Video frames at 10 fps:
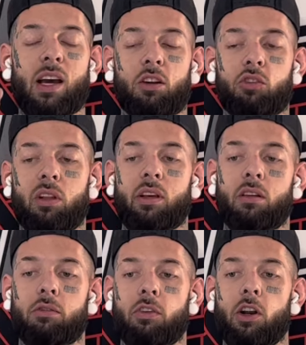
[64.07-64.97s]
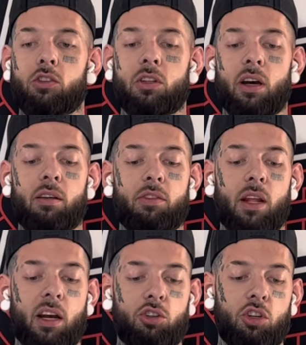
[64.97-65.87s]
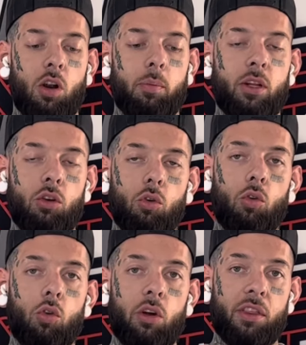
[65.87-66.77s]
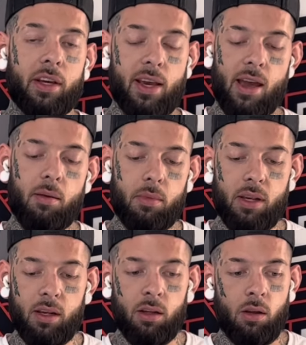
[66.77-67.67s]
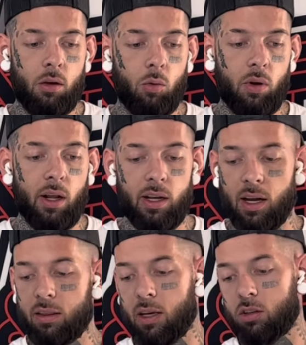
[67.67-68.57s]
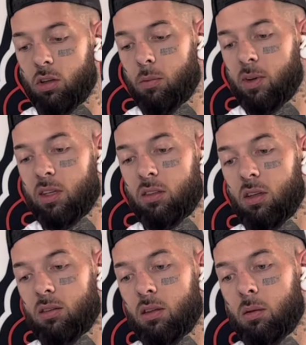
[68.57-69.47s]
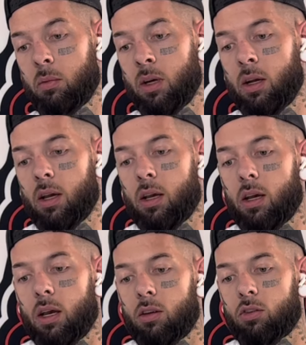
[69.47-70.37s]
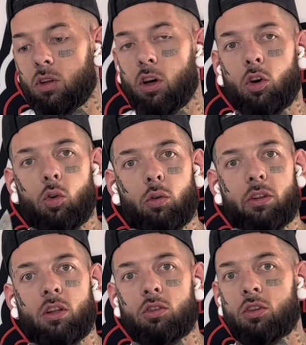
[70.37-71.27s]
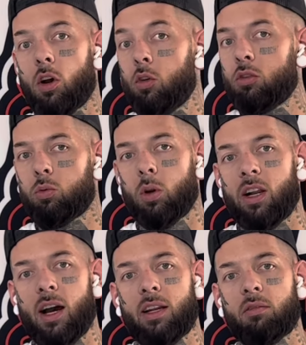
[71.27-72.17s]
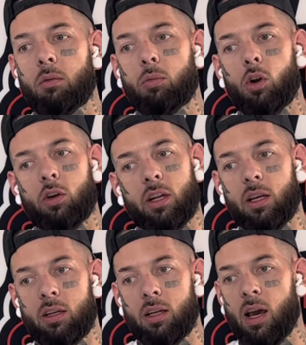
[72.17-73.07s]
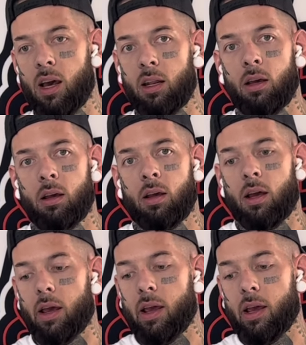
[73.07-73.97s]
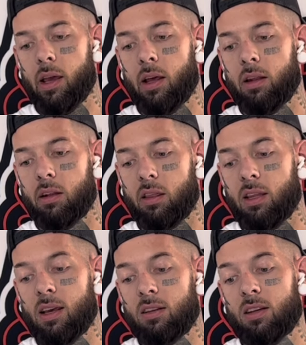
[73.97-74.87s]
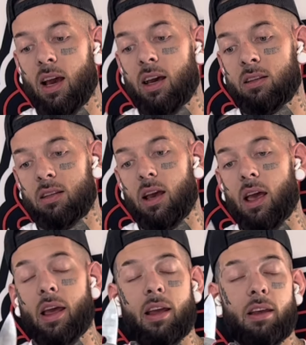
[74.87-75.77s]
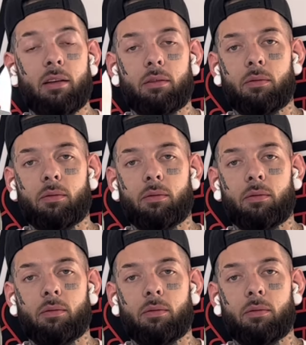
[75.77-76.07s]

actually the first knife that I sharpened on the KME when I got that sharpening system. So the stones were not even broken in yet. And this has a,